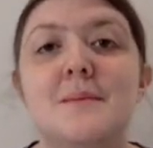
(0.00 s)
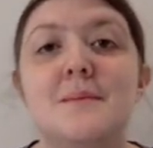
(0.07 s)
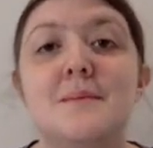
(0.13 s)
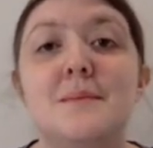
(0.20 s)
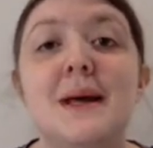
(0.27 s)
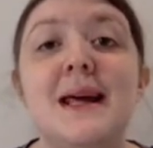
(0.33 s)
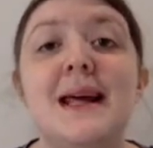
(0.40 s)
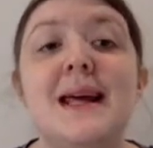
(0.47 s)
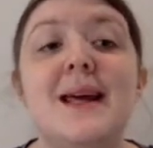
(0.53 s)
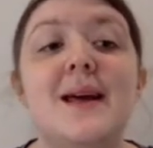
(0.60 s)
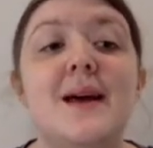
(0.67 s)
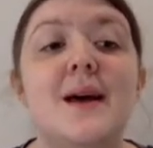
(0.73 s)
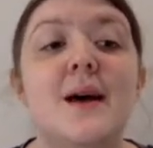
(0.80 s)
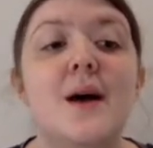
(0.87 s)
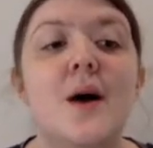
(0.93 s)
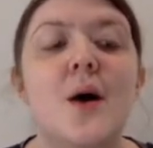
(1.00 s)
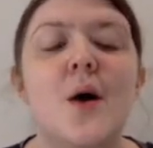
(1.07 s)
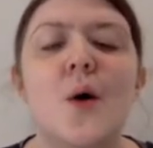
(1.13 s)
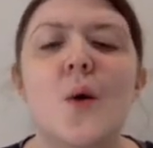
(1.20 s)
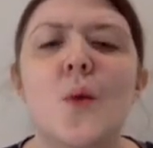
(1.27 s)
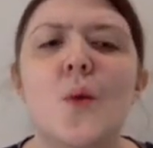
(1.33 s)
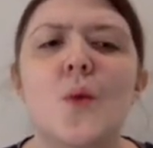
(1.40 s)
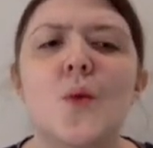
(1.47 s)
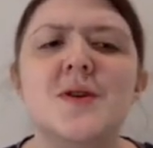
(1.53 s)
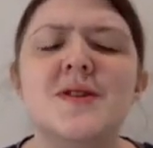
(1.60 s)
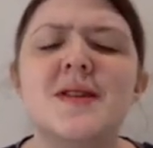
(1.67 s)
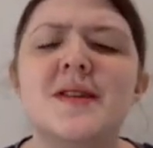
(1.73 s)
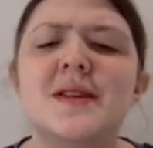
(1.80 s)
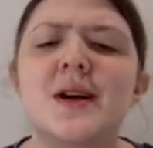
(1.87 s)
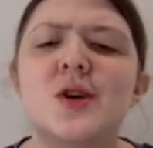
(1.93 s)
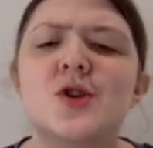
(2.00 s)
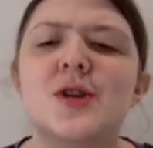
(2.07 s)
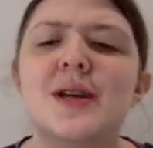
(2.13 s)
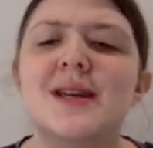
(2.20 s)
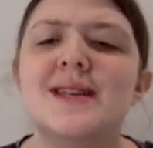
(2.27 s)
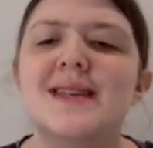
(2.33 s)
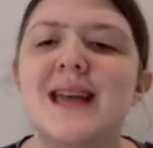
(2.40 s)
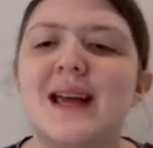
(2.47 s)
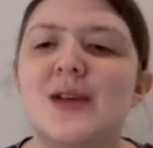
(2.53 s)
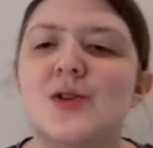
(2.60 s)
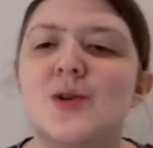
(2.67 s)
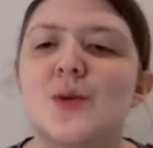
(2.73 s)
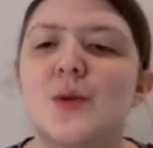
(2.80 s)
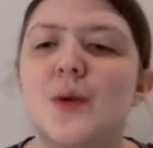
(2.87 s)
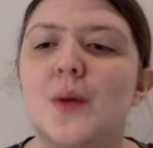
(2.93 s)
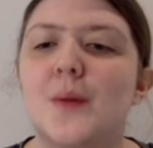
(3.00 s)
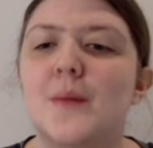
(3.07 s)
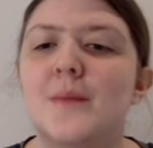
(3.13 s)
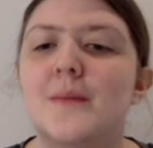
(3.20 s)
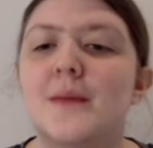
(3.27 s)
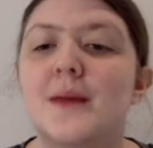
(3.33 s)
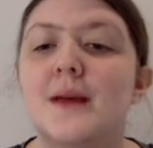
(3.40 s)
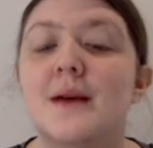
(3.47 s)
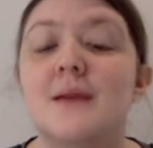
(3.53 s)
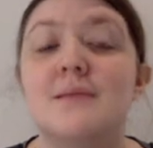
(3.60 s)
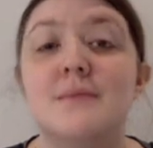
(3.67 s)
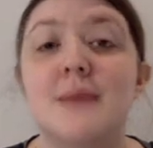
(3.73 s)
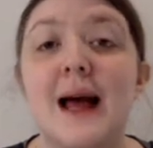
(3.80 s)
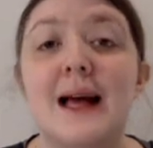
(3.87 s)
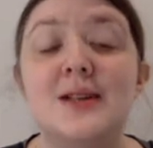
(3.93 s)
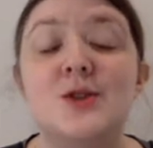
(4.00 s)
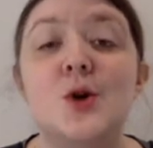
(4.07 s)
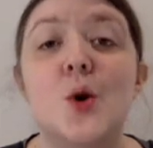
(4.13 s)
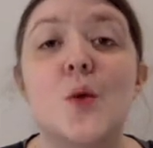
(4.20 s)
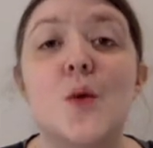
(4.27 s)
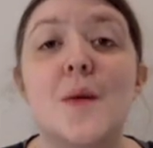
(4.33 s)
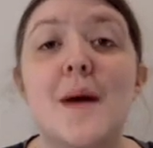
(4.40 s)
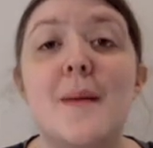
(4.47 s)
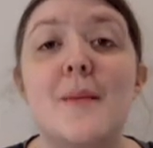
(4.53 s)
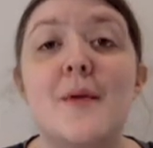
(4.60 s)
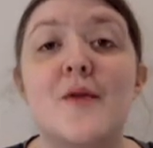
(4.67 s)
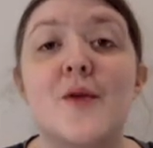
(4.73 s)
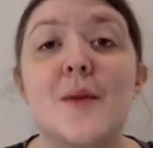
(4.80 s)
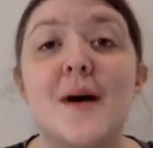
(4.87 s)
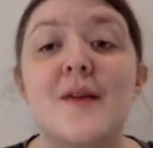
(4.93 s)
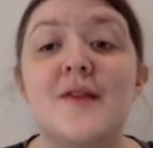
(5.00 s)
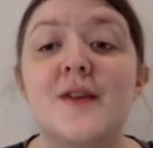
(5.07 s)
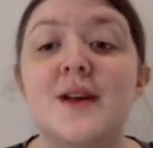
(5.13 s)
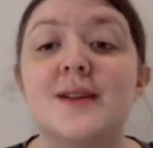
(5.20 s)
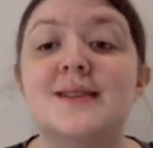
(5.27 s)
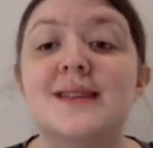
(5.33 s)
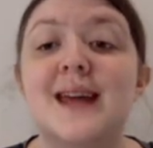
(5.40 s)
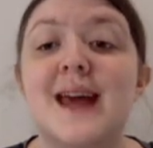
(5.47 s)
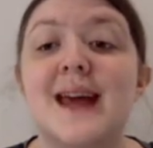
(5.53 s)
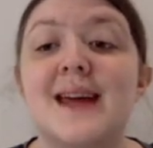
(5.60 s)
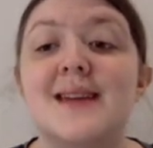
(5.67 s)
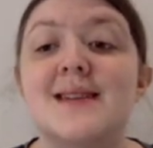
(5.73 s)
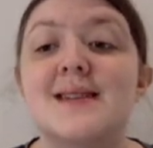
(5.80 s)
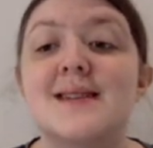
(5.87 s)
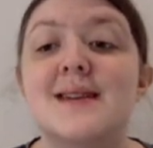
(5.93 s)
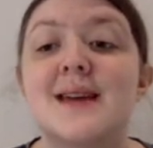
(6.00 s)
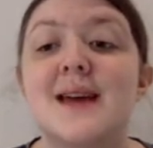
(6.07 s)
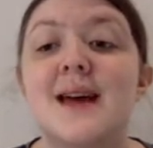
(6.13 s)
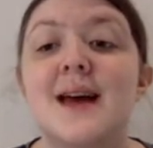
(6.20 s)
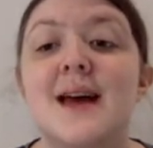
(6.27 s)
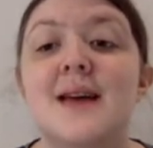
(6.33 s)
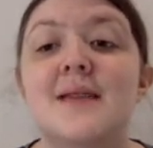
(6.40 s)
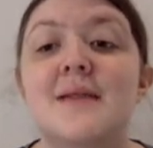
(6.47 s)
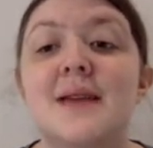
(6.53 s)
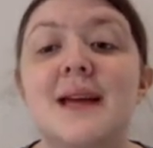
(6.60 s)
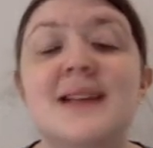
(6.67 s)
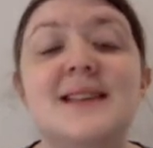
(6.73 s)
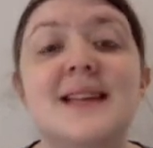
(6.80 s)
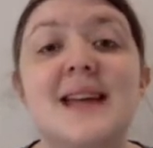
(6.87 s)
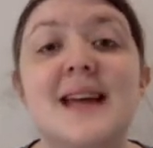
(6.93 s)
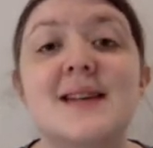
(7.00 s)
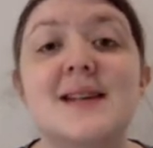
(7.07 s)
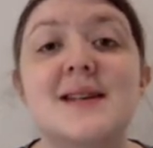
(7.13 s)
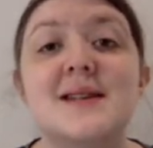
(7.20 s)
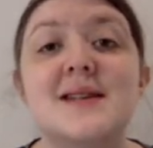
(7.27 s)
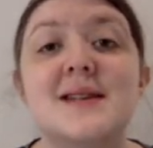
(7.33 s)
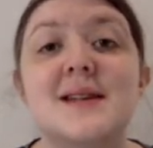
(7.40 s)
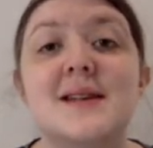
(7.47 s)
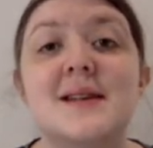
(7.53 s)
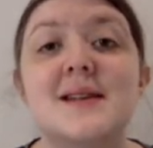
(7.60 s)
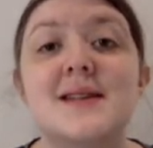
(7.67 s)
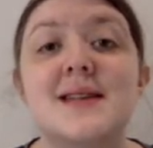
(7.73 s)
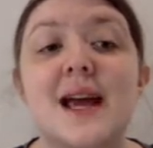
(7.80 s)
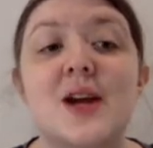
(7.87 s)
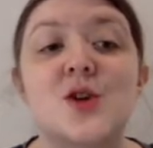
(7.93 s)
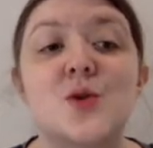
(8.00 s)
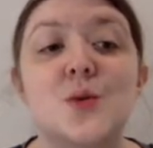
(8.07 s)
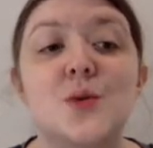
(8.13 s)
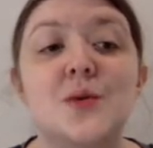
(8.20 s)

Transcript: B. Was the touching sexual? As you'll remember from our first case, kissing is considered sexual